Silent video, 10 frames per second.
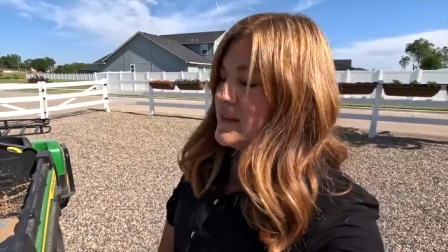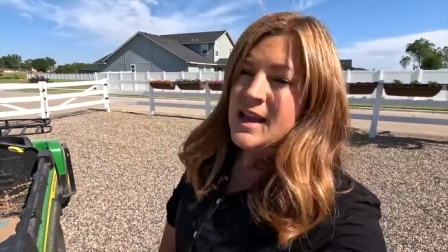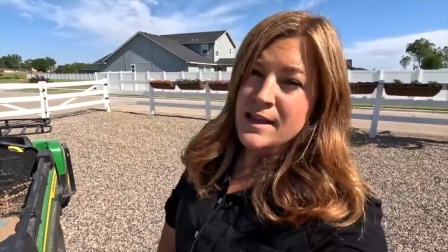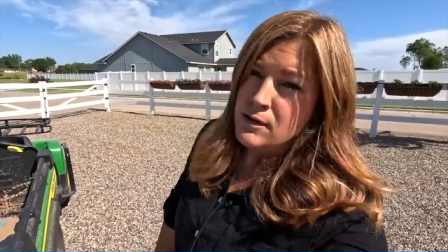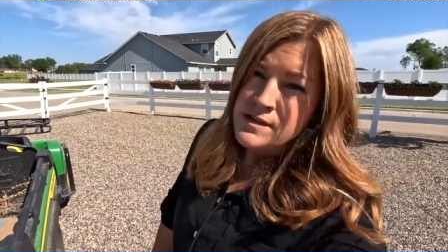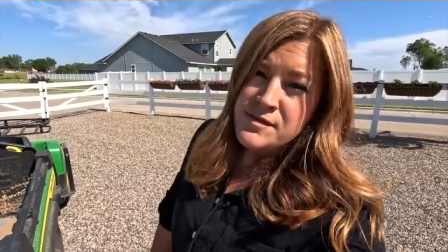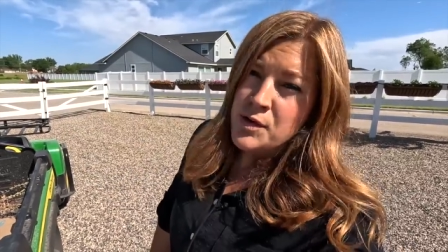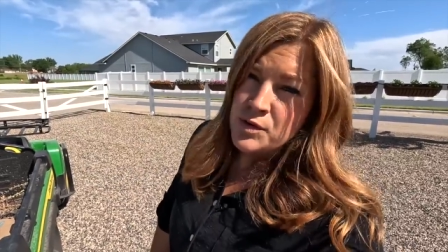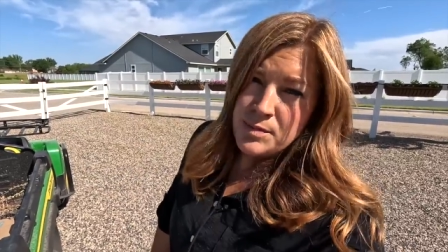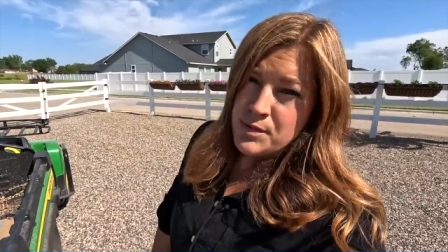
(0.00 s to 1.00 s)
and those have
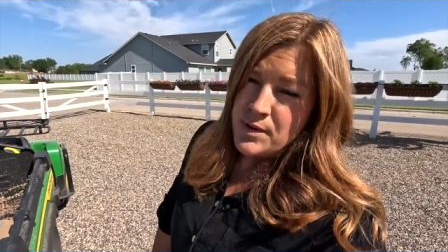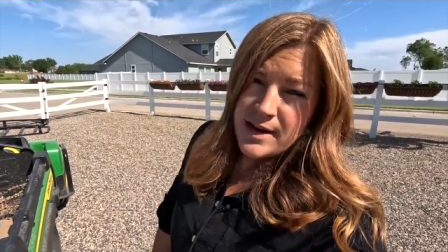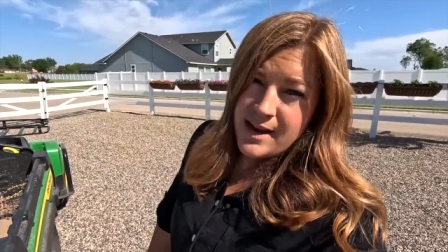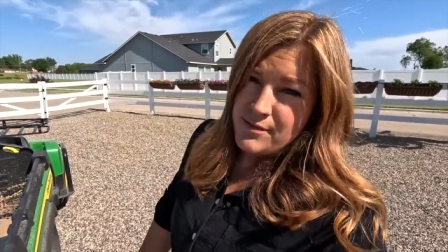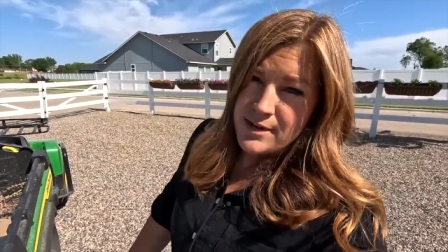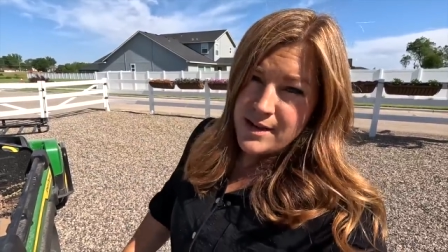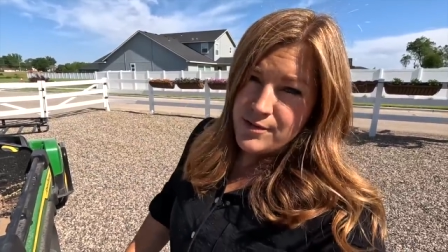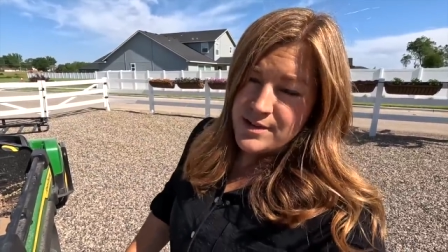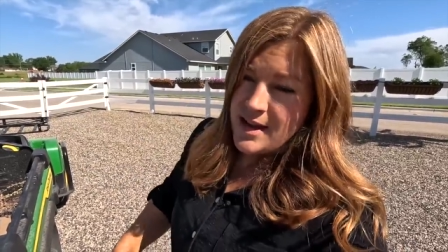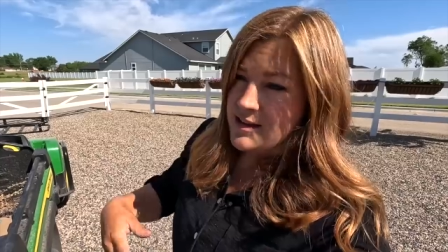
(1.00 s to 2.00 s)
only been running every
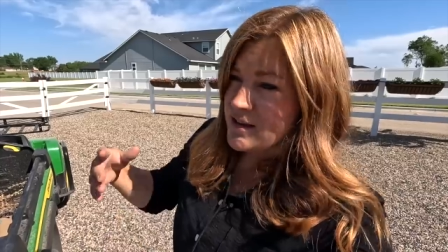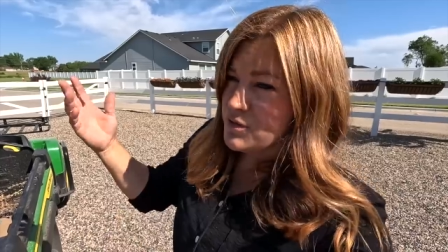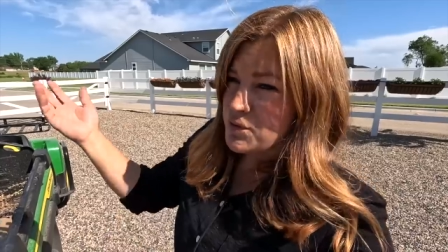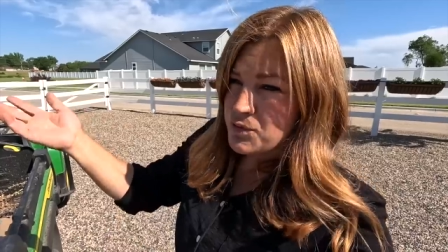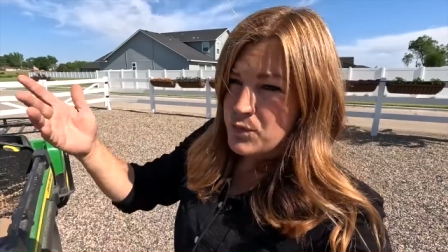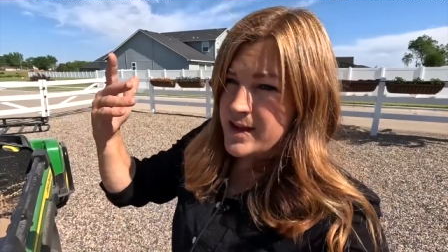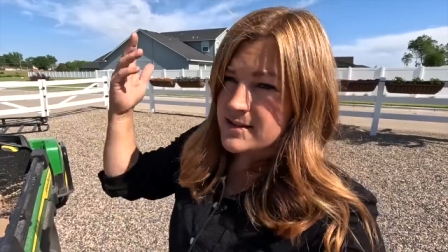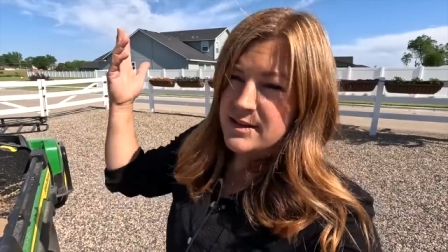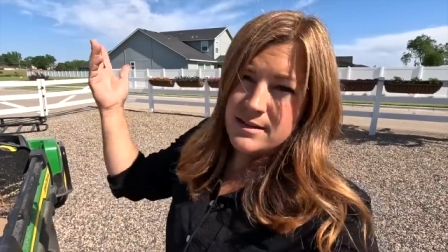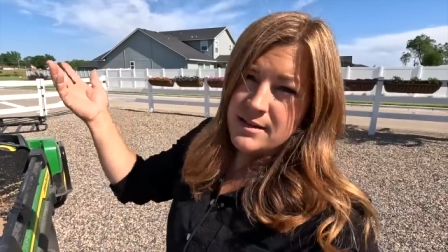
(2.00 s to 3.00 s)
other day even with
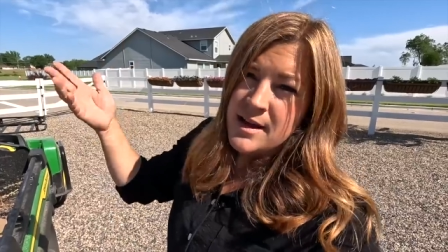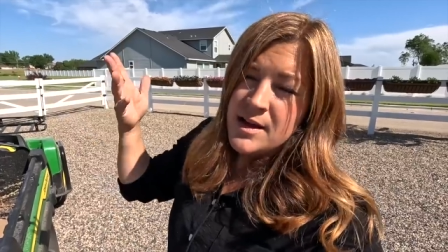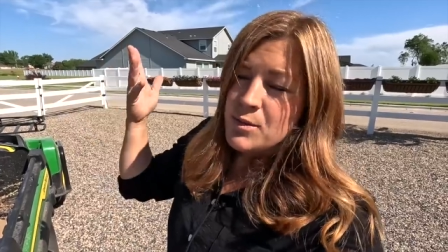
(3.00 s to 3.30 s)
wind and